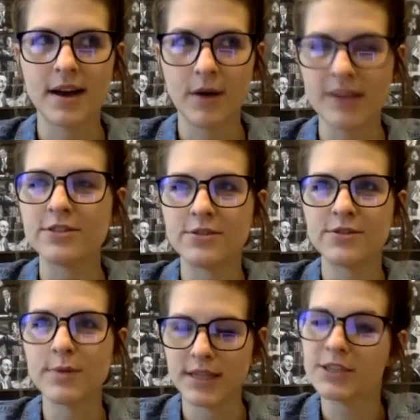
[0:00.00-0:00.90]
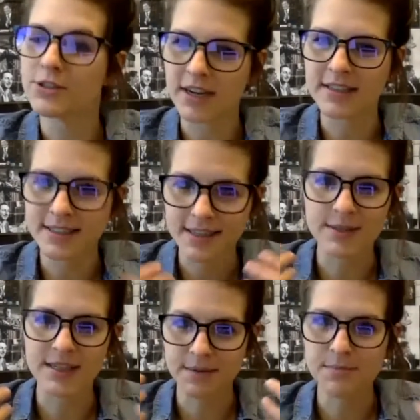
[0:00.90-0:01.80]
I really stressed because that was
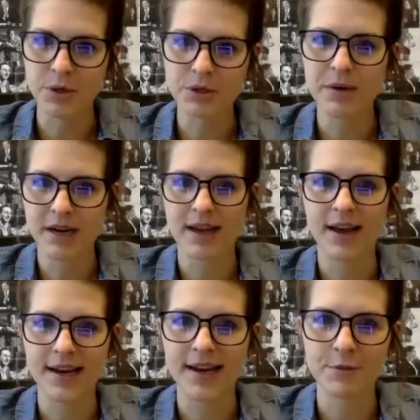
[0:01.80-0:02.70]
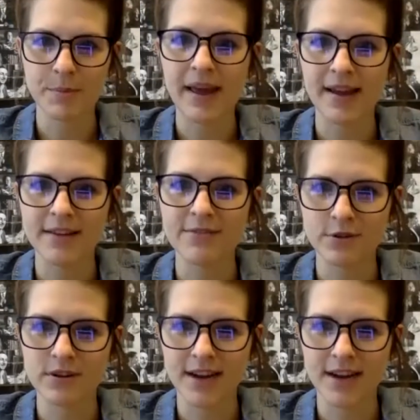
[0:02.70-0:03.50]
like the most money I had ever paid for